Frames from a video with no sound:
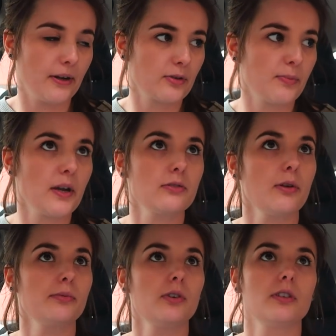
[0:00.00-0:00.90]
It was supposed to
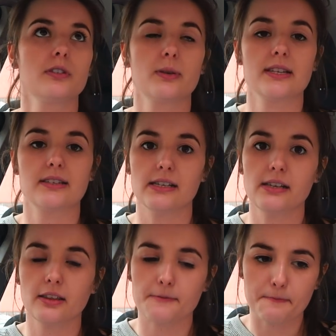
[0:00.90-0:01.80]
open on the
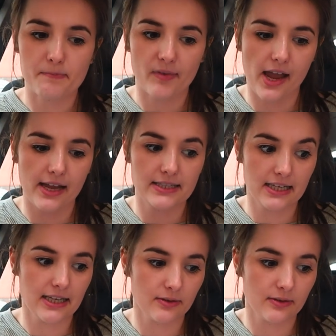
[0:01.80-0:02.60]
26th and